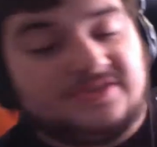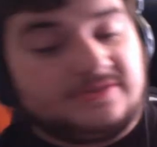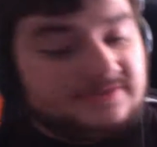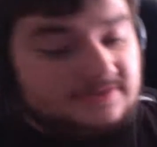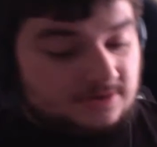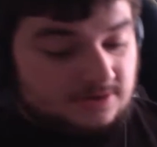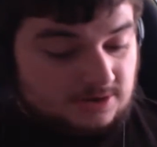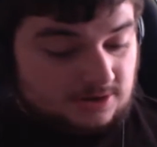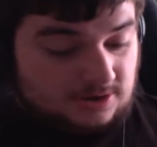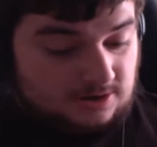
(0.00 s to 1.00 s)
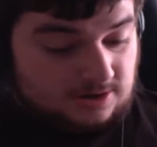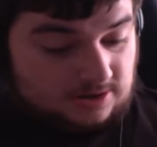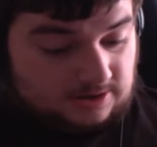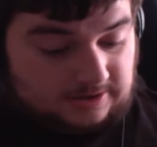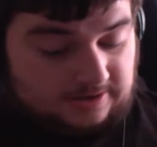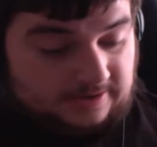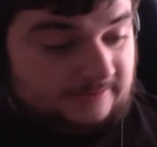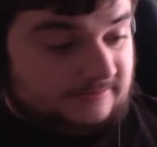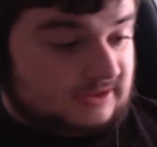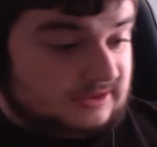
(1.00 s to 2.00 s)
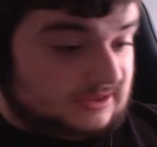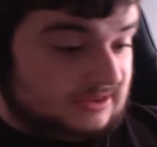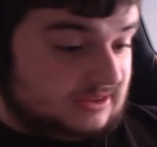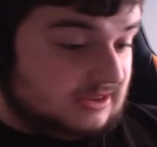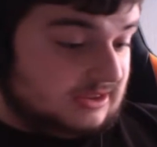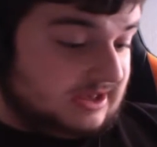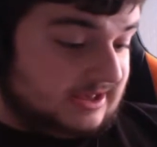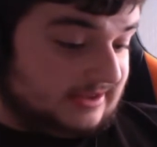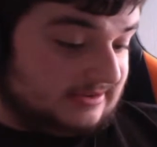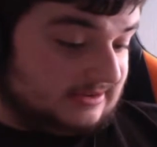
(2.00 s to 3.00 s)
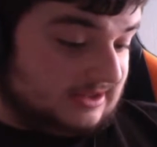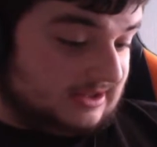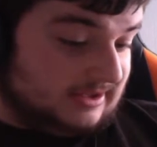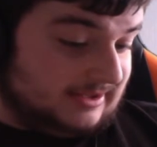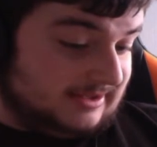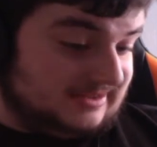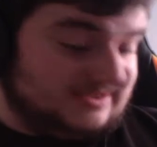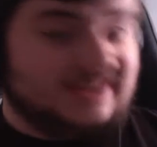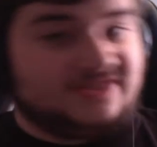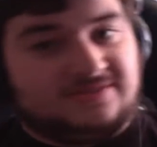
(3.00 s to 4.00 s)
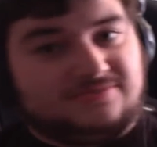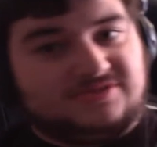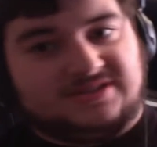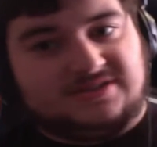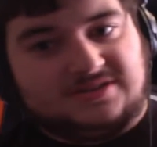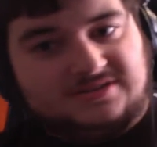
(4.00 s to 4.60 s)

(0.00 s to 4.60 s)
it. The disc is actually pretty good.